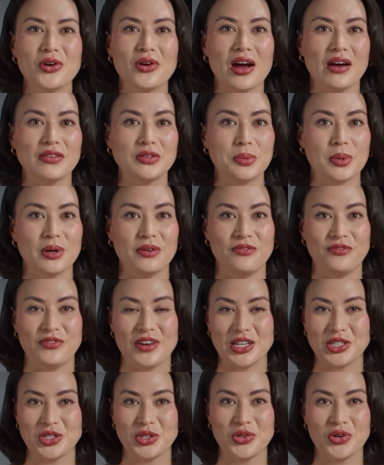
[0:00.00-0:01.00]
you craft
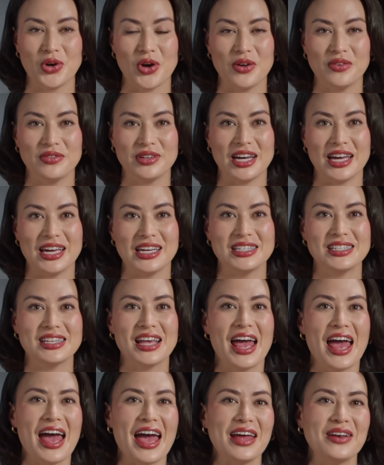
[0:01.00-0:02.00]
professional
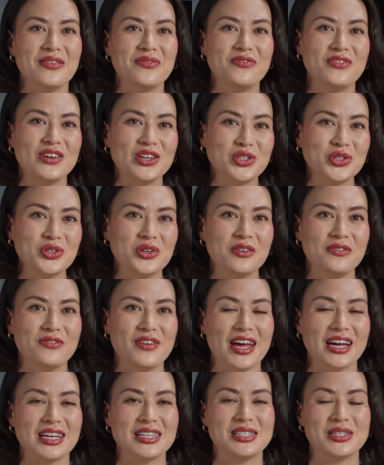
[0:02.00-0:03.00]
overlays and visual
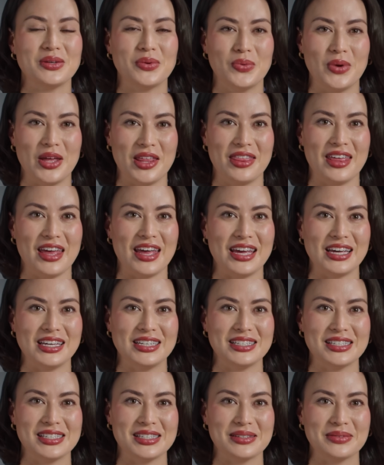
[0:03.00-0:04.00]
effects with
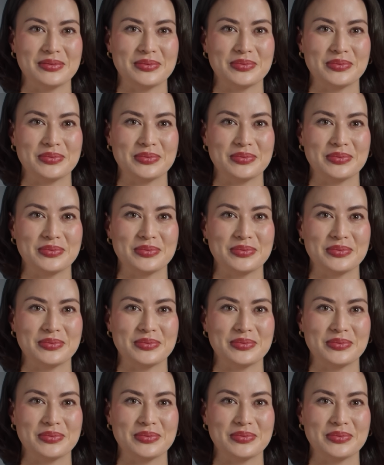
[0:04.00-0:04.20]
ease.